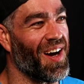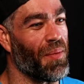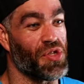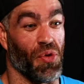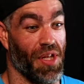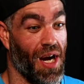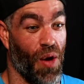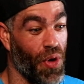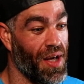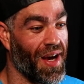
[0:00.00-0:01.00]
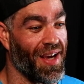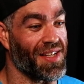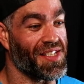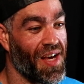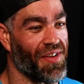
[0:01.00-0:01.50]
So then I went and I hit
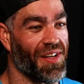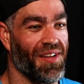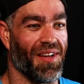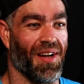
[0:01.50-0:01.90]
7. Okay.